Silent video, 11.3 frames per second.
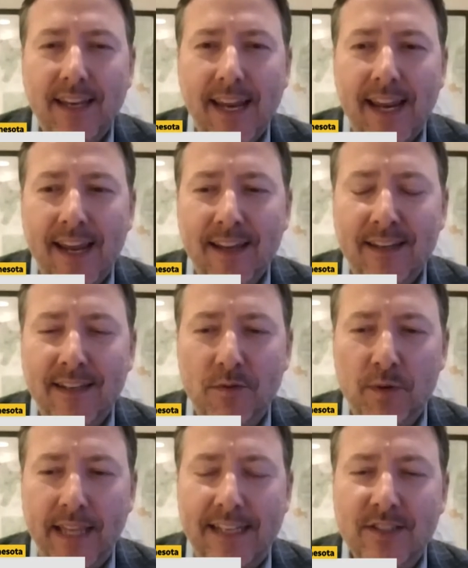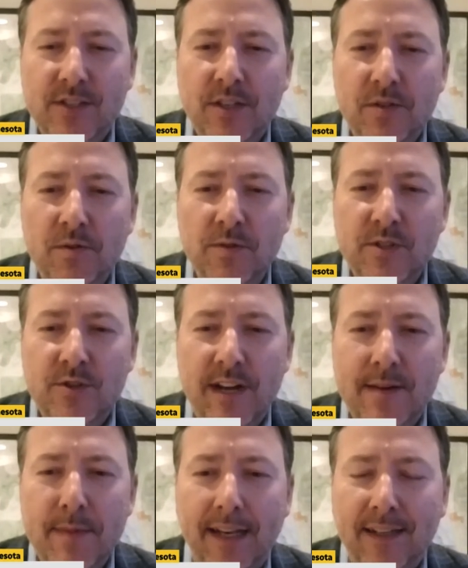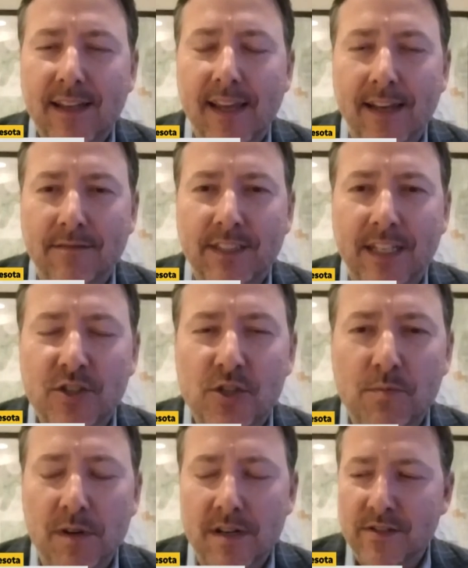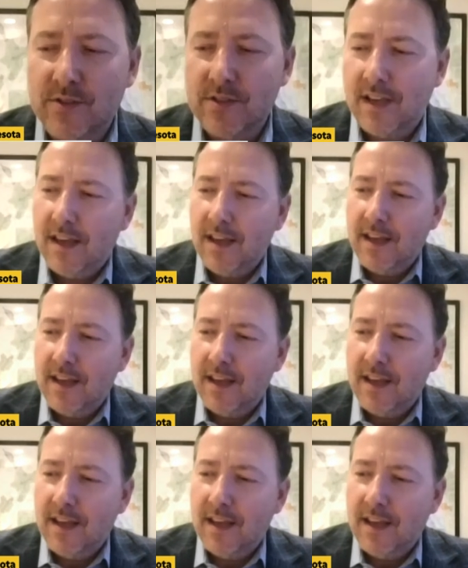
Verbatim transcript: and it relates to streaming and consumers